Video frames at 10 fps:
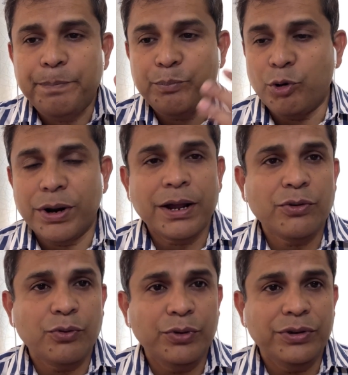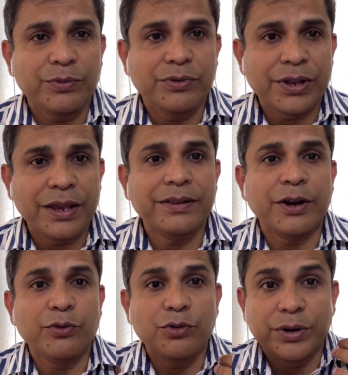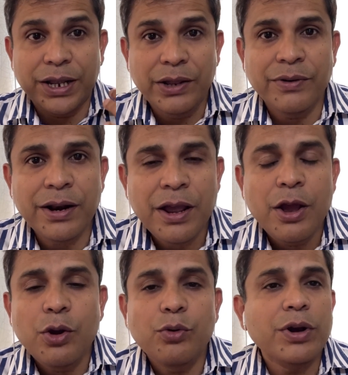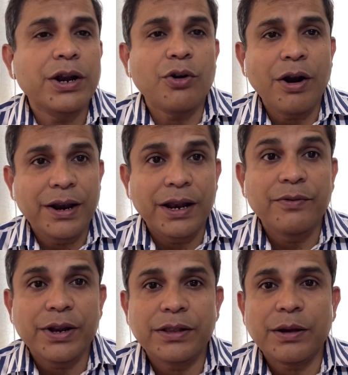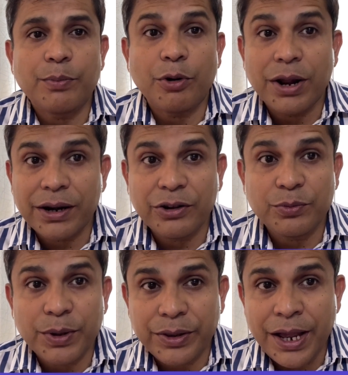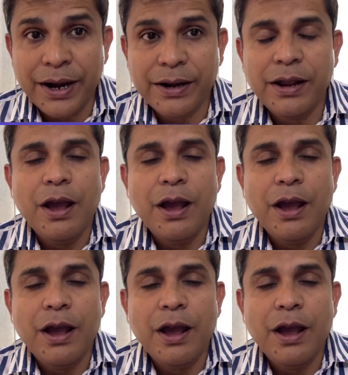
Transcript: product we say that we should deliver, we are not delivering the product as per that,